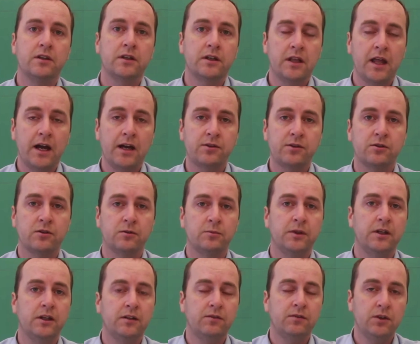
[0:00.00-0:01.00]
the classroom
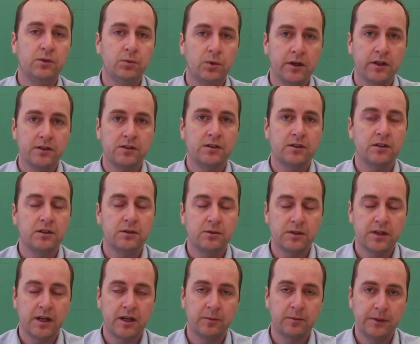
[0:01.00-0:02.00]
if you wanted to
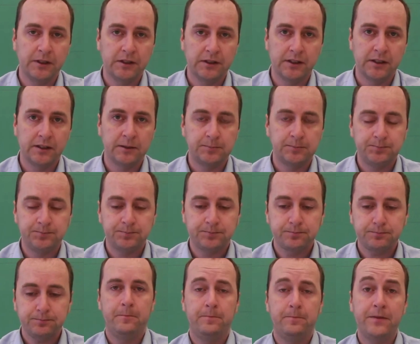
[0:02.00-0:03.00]
use that ability.
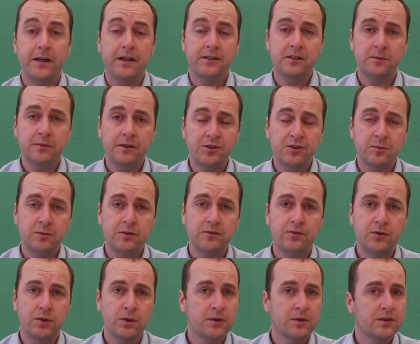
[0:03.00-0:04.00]
As I mentioned
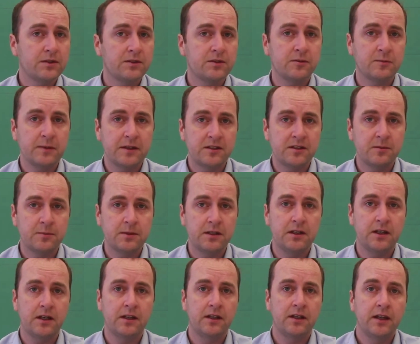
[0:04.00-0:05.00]
before, this is meant to
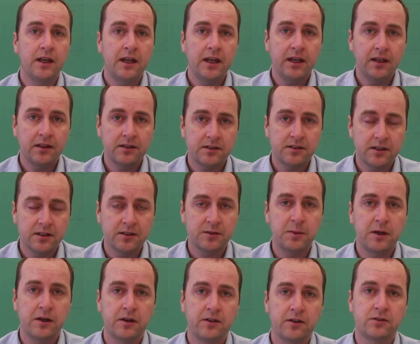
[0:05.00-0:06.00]
be an enhanced
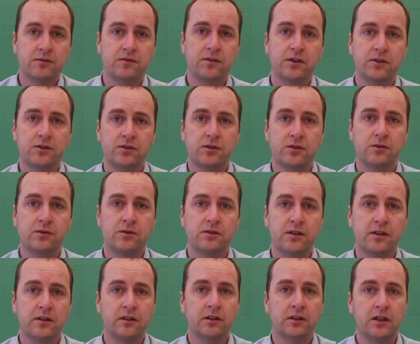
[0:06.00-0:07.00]
experience for your students
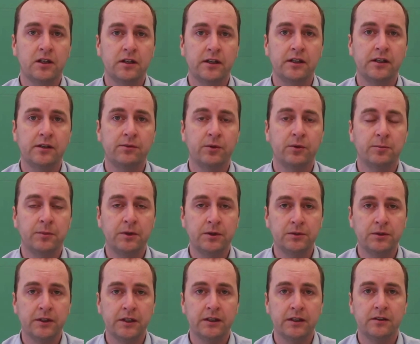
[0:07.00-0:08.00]
that are logging in
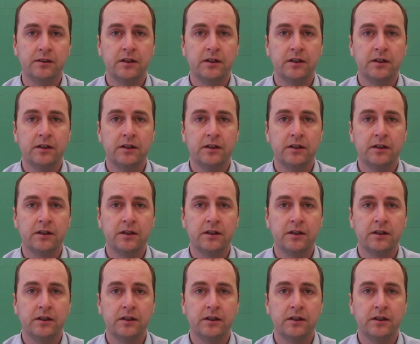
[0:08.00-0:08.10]
remotely.